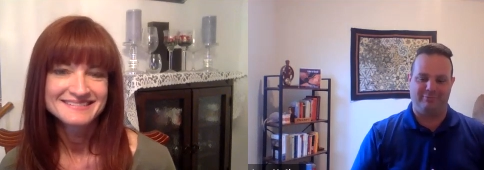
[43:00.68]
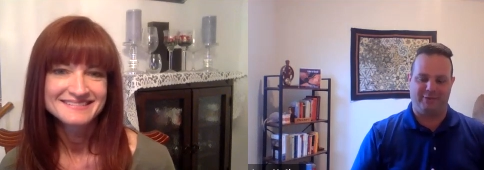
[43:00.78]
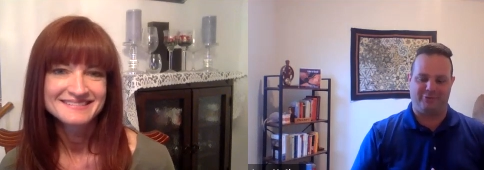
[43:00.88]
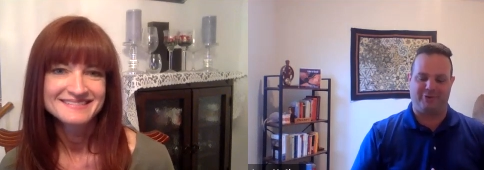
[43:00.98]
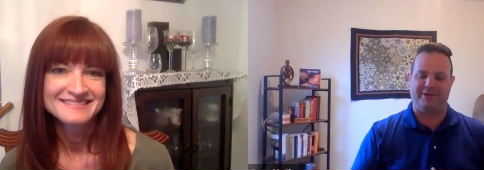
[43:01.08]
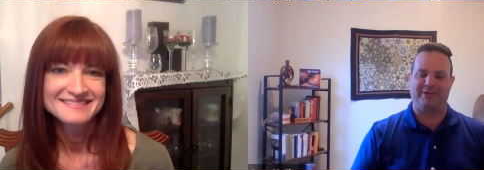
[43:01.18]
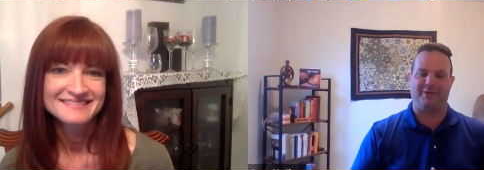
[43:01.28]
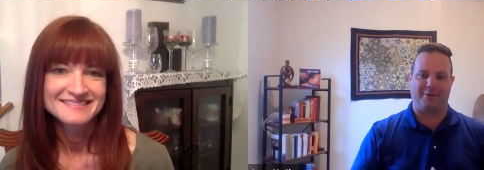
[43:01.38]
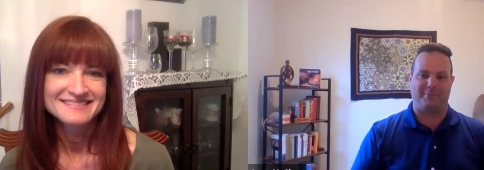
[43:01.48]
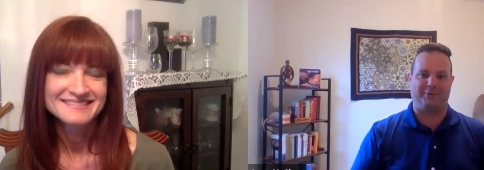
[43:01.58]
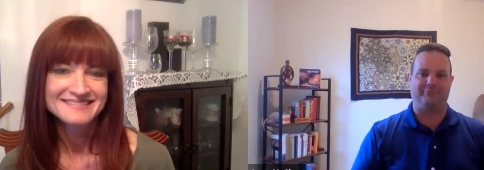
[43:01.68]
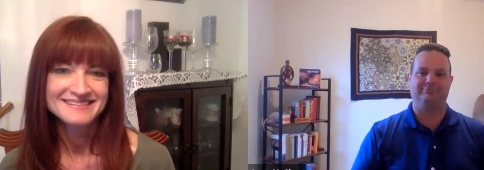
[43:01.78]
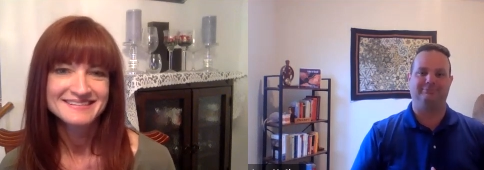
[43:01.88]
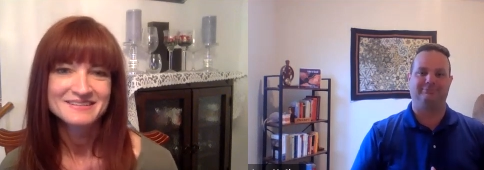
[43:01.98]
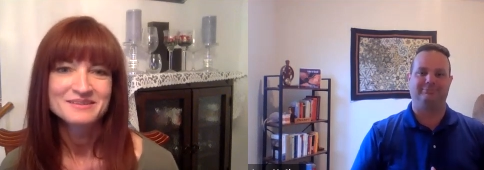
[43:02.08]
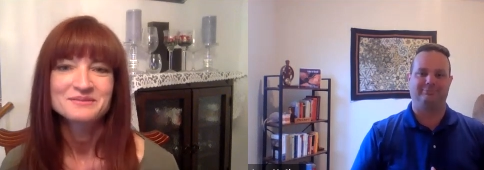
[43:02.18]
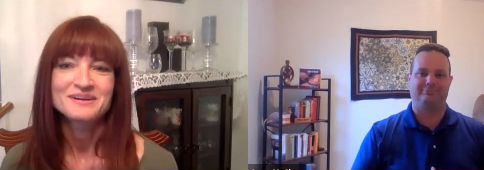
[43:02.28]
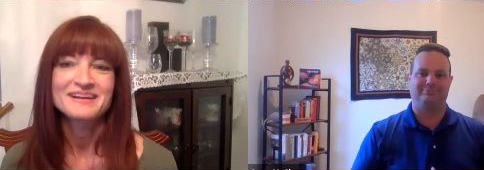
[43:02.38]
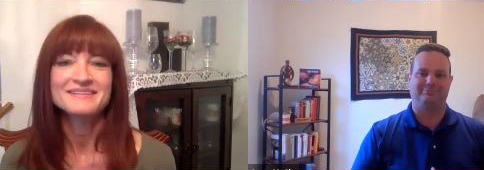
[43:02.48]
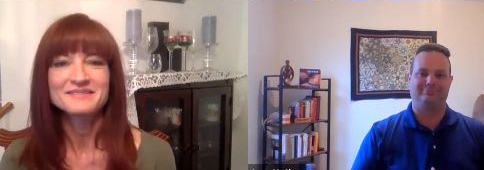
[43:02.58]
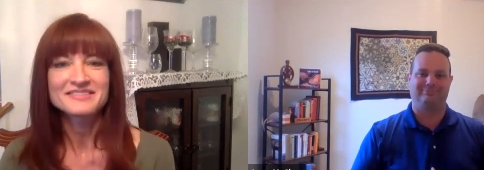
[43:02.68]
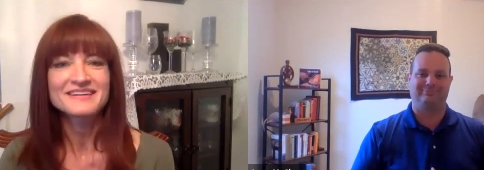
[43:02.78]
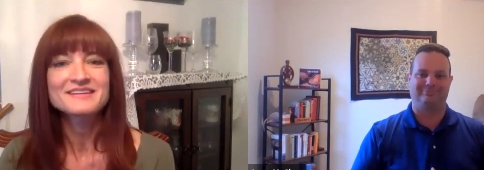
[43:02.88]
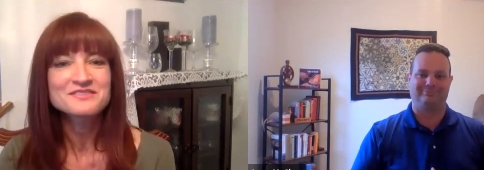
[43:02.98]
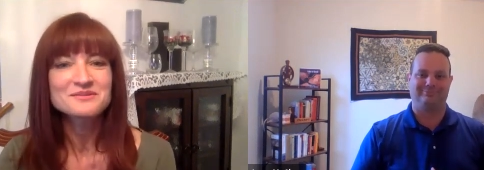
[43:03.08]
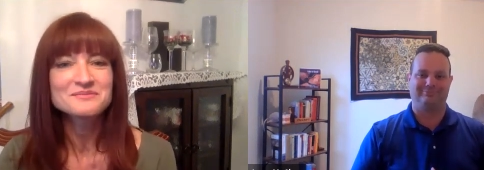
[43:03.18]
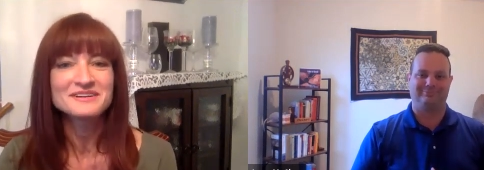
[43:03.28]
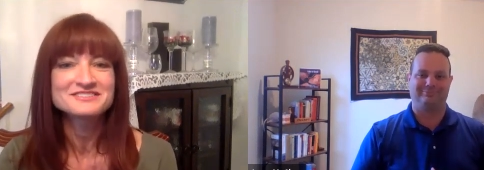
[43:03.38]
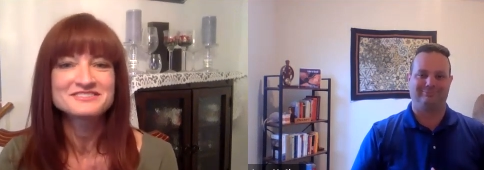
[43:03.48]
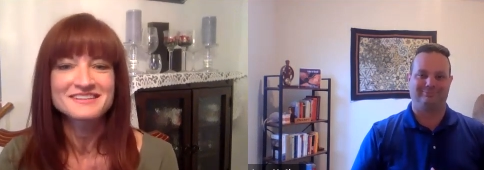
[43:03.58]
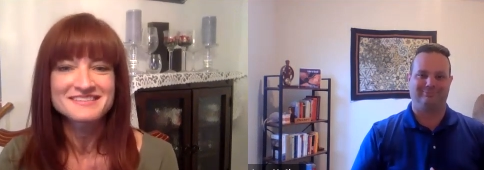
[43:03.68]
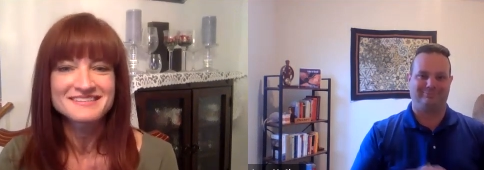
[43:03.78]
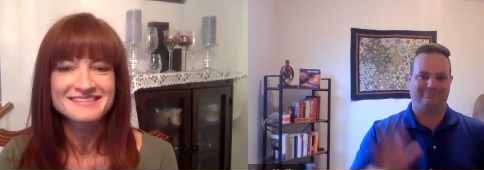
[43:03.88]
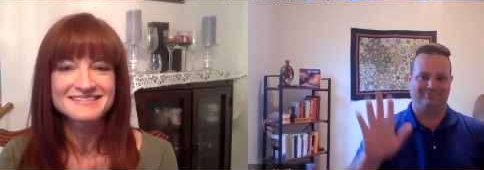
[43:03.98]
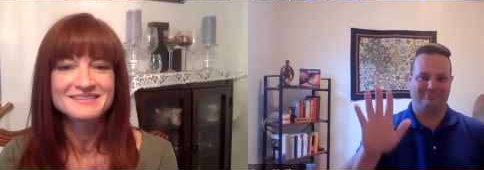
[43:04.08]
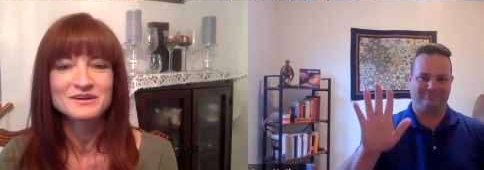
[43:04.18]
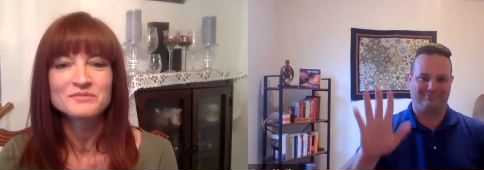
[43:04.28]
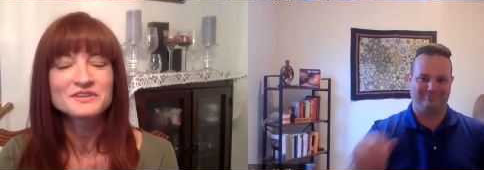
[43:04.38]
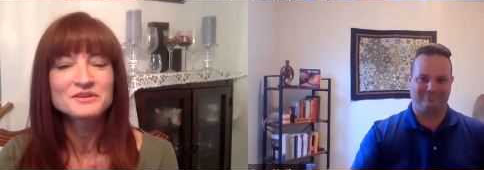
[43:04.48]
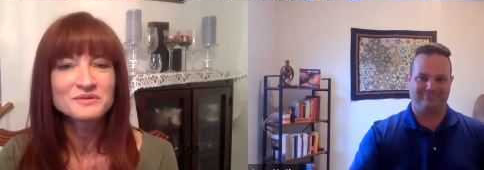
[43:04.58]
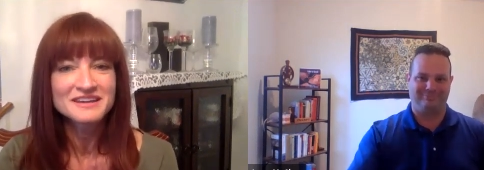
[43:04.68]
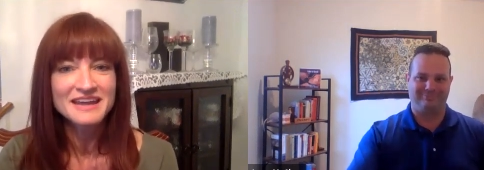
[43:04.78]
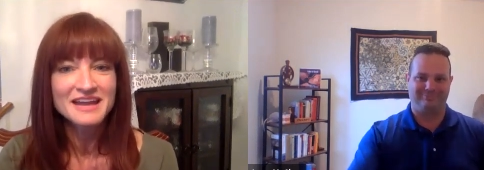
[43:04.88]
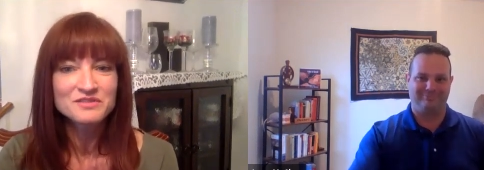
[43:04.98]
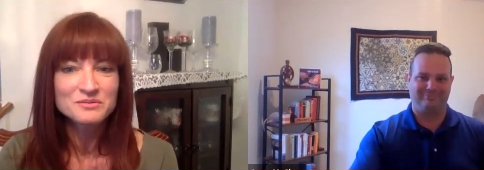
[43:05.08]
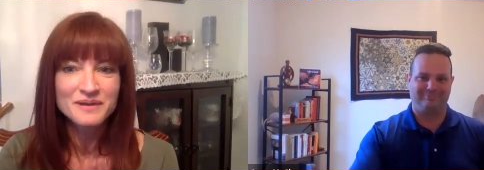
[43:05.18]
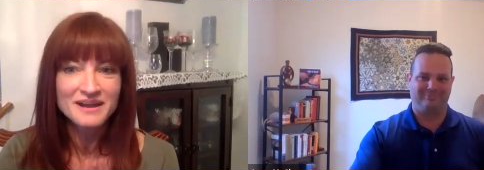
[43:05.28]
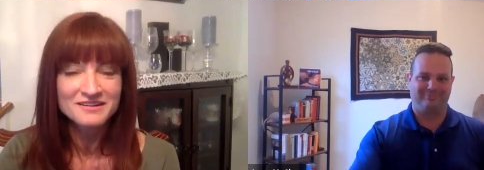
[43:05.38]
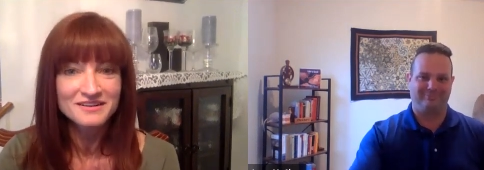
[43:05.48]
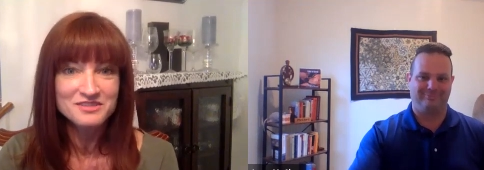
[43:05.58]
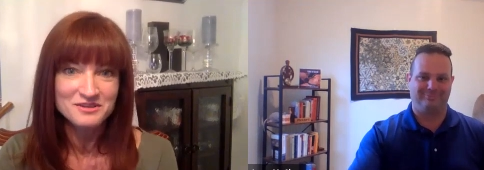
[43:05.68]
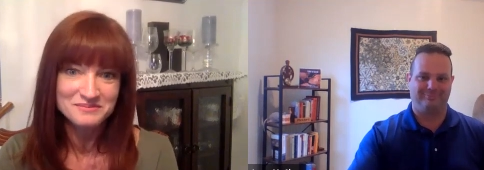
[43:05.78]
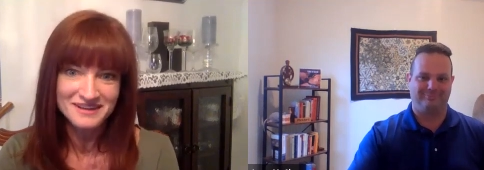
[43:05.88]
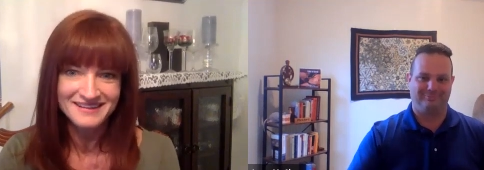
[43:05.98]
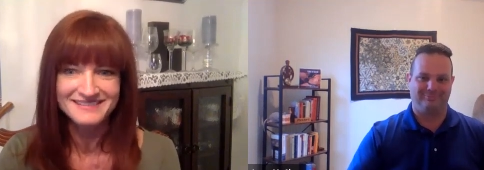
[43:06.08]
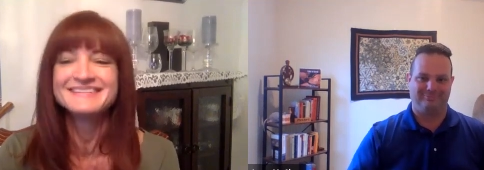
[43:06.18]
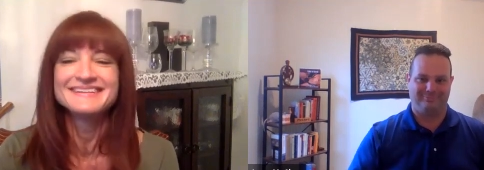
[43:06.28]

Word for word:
Speaker 1: interesting to talk about.
Speaker 2: Great. Well, thanks so much, Jesse. Hopefully, we can have you back on someday.